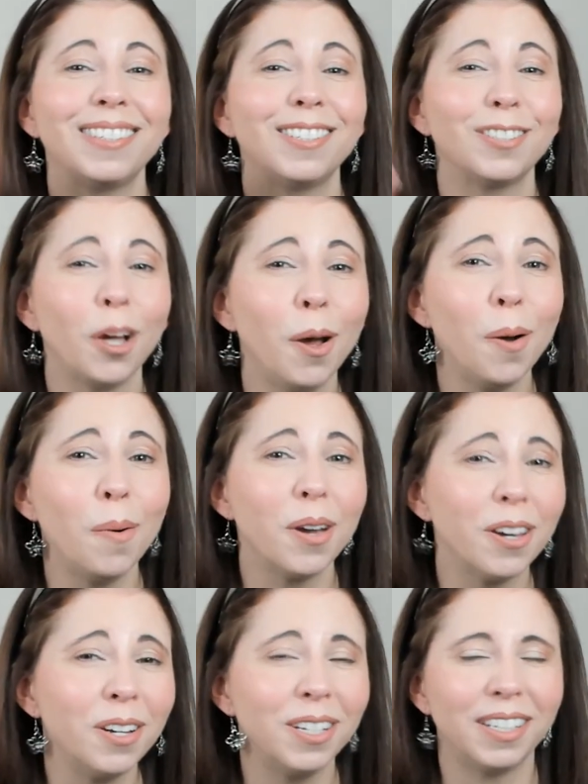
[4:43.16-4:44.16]
so
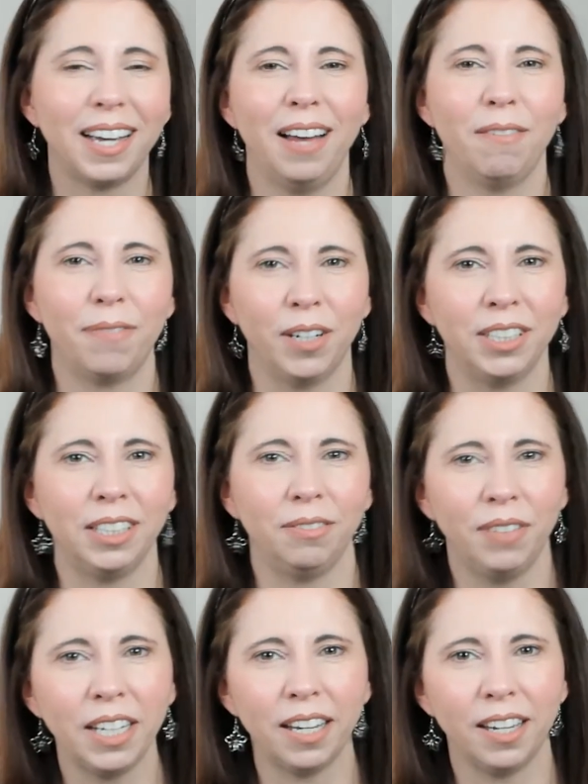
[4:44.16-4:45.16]
good at finding
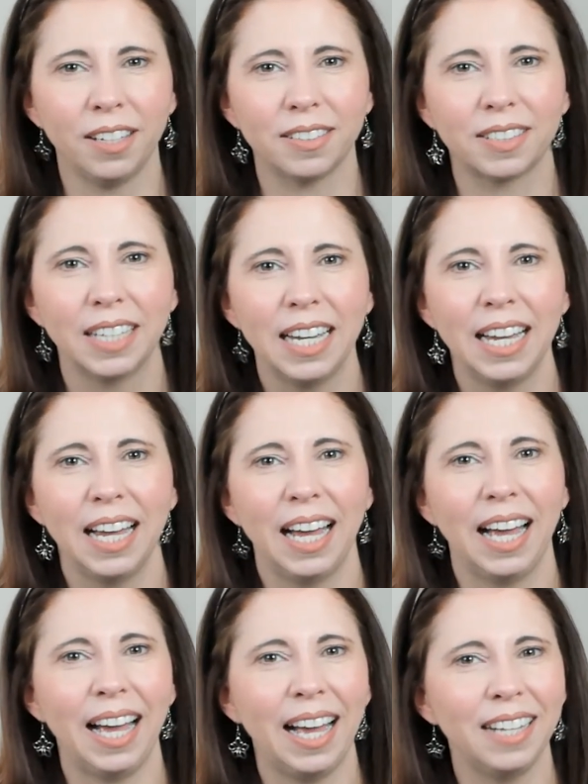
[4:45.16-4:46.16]
videos
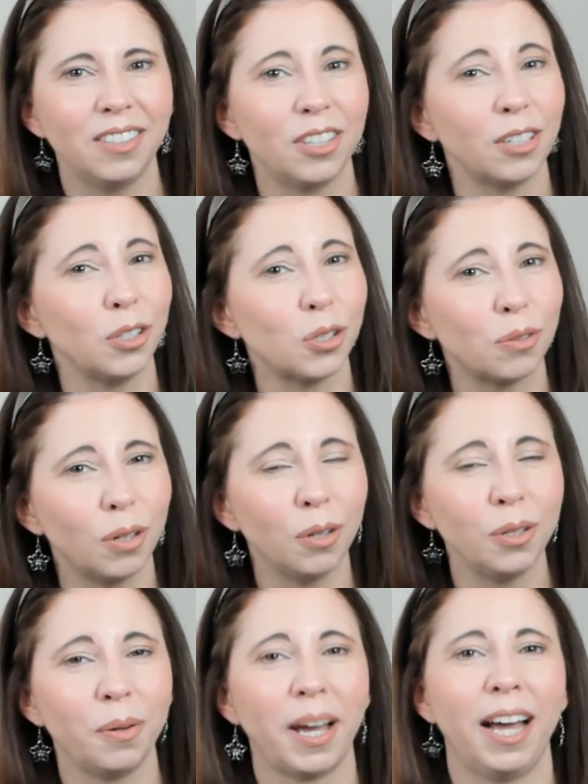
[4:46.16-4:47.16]
and the control
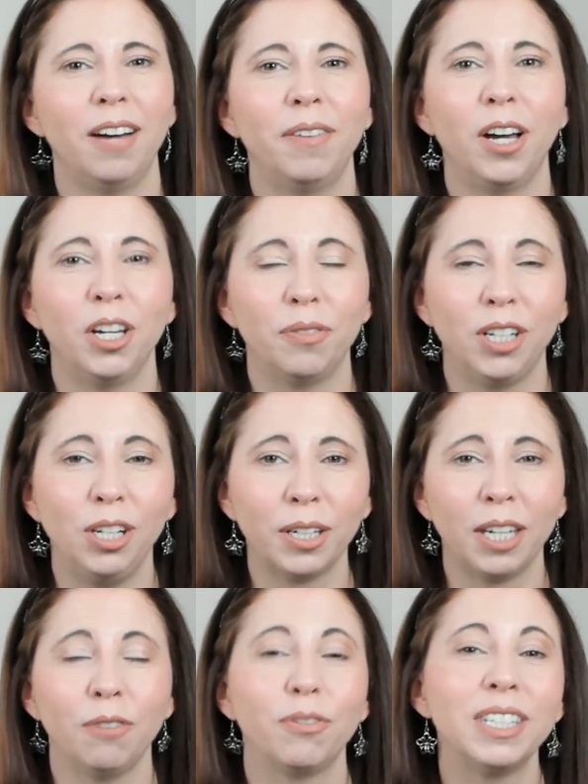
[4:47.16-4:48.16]
you have over
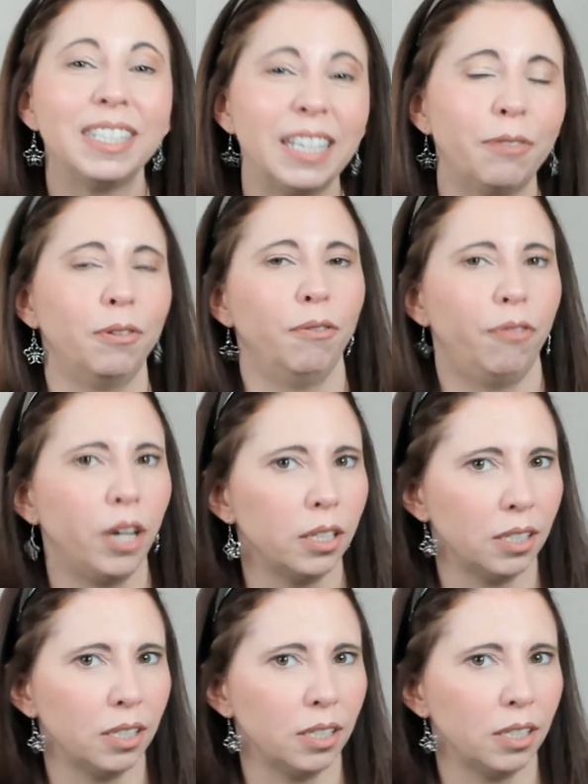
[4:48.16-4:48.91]
looking for different file